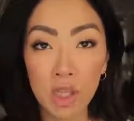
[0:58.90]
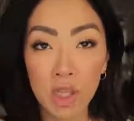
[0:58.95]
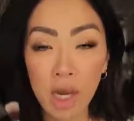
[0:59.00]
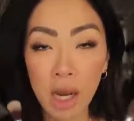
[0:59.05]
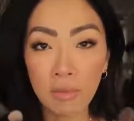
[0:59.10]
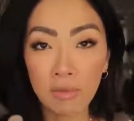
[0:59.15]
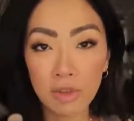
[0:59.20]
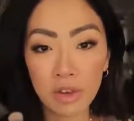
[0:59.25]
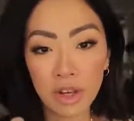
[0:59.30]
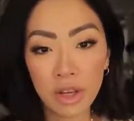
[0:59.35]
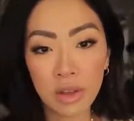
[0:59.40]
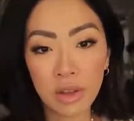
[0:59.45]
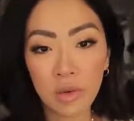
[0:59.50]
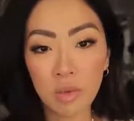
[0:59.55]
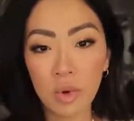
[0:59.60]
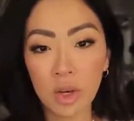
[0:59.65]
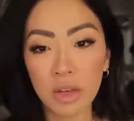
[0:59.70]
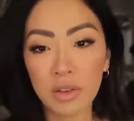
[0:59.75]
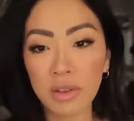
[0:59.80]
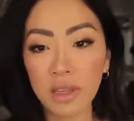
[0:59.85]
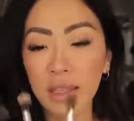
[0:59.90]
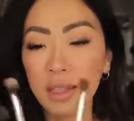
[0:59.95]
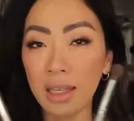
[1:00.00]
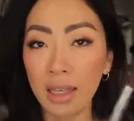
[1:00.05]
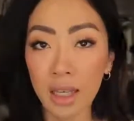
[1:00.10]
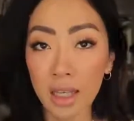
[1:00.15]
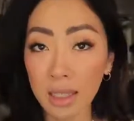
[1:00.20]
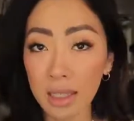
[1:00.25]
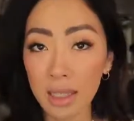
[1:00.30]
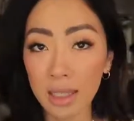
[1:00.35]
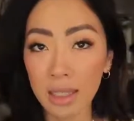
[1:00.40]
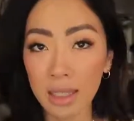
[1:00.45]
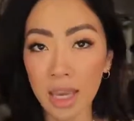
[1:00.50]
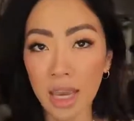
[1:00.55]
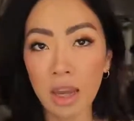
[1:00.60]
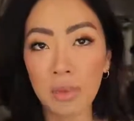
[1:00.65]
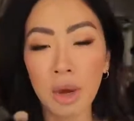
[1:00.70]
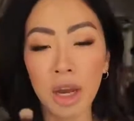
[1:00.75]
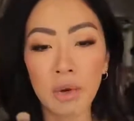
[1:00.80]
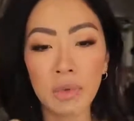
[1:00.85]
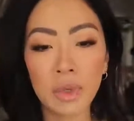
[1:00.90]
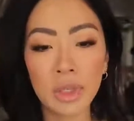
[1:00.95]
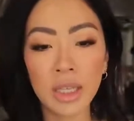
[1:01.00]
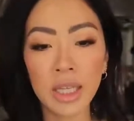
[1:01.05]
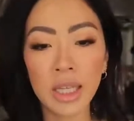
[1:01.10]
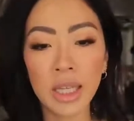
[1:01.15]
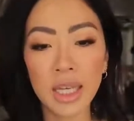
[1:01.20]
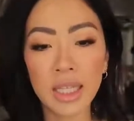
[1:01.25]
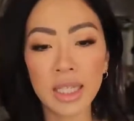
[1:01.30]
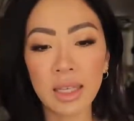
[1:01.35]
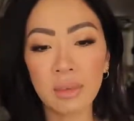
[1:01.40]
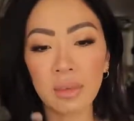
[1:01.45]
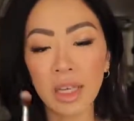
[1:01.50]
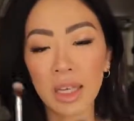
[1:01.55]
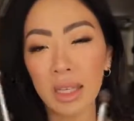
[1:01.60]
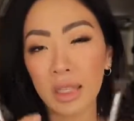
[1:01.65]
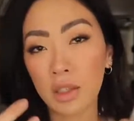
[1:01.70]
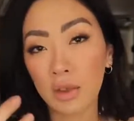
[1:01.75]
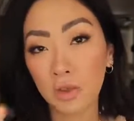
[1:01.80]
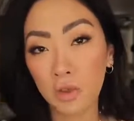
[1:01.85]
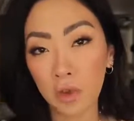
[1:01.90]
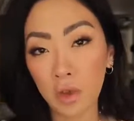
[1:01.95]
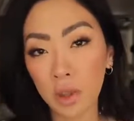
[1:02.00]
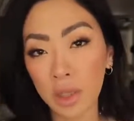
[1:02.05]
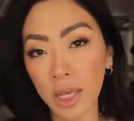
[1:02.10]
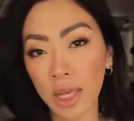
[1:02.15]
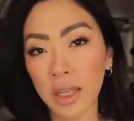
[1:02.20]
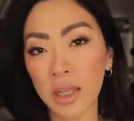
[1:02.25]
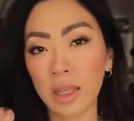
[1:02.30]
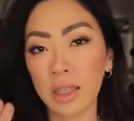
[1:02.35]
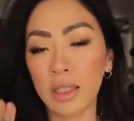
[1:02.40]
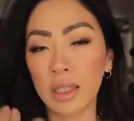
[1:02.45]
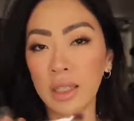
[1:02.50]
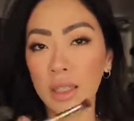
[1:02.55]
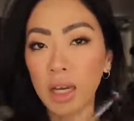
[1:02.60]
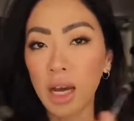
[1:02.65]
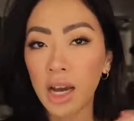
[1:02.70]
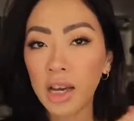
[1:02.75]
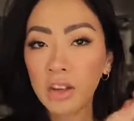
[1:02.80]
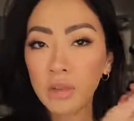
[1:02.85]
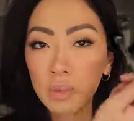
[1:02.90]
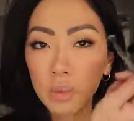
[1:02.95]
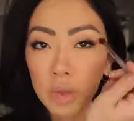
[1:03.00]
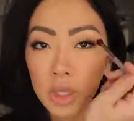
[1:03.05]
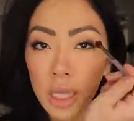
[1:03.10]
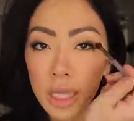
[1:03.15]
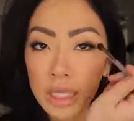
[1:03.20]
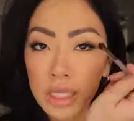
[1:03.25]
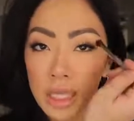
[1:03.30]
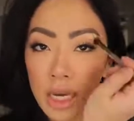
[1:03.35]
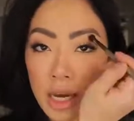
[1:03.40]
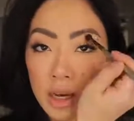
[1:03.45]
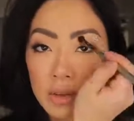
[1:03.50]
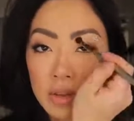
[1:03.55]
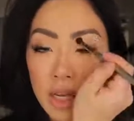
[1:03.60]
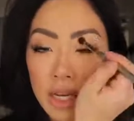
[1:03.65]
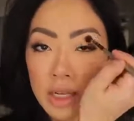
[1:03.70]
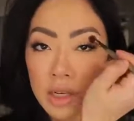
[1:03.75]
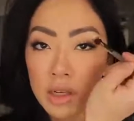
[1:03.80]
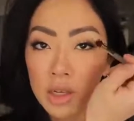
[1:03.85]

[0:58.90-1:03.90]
the job for either one of these is the same. I really like something that's full like this to kind of blend out that